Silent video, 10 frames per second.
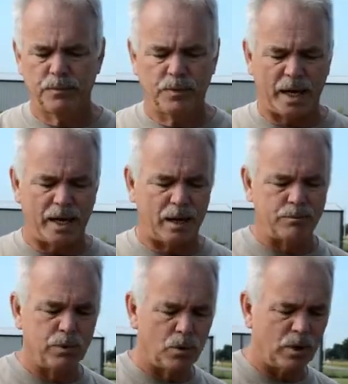Atta
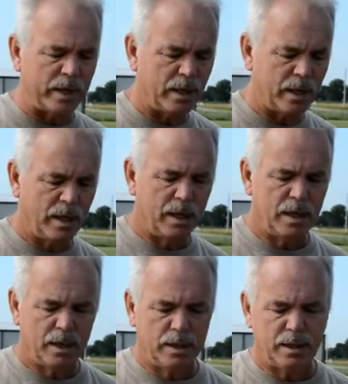boy.
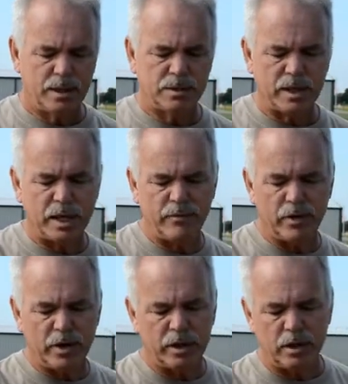He's got a
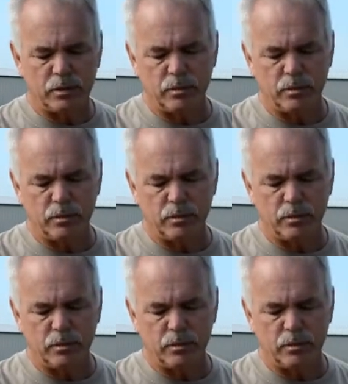very good